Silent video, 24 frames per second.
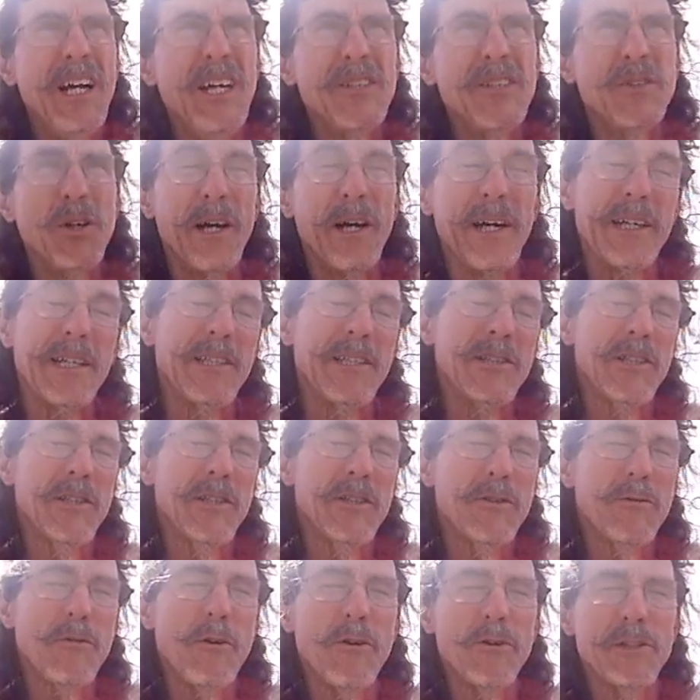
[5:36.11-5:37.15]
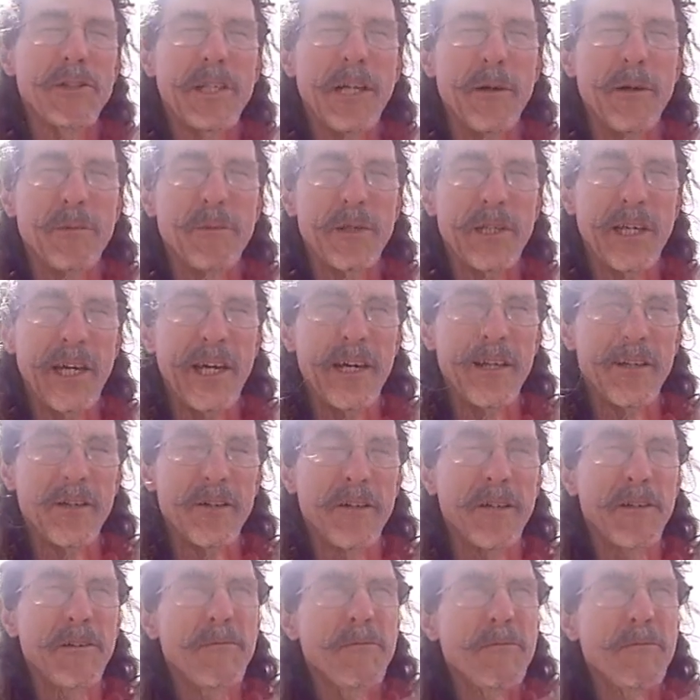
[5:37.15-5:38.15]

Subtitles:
so I can just throw something together,